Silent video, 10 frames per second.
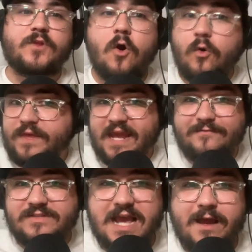oh, they
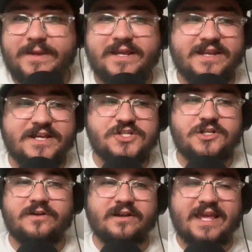have a top pick next
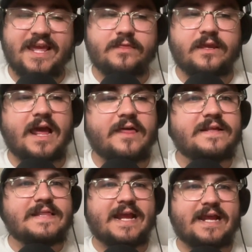year again. Like, I
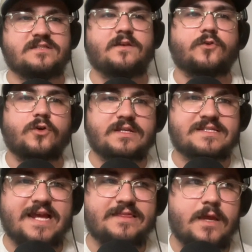think that kind of stuff could
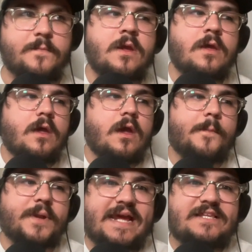excite them,
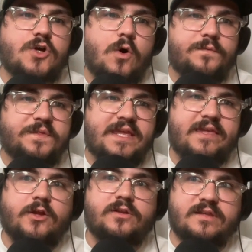but I don't think
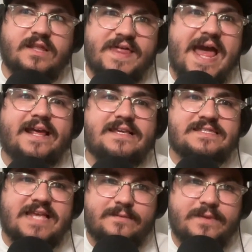that
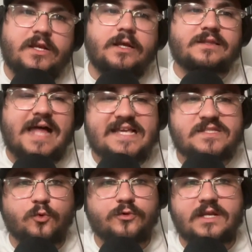excitement could
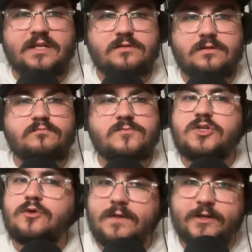last more than
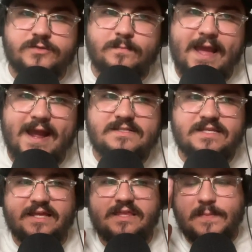2 years max.
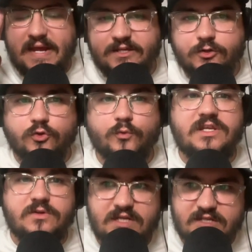Like, I think by year 3,
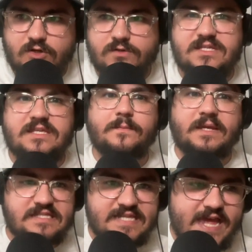you need to start seeing them
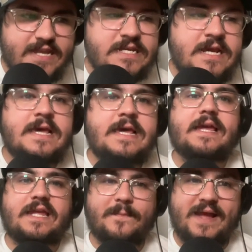contend,
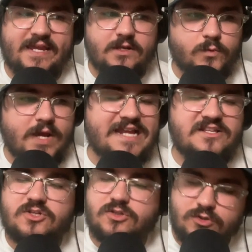get back into it. I
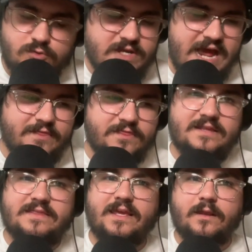do not
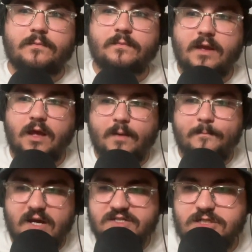think they can
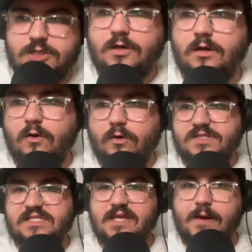muster or
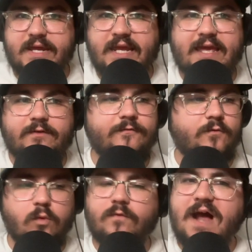stomach a
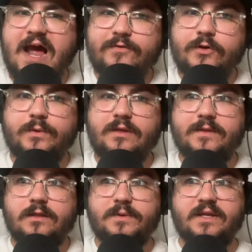4 or 5 year
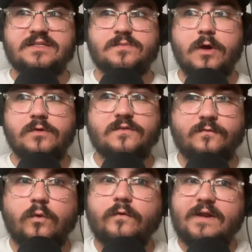rebuild, because most
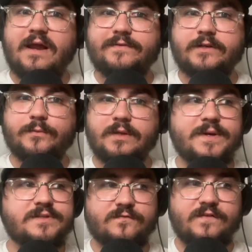4 or 5 year
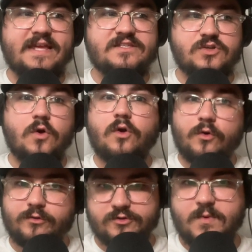rebuilds, fans don't go
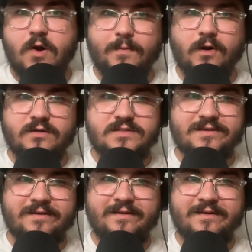to those ballparks.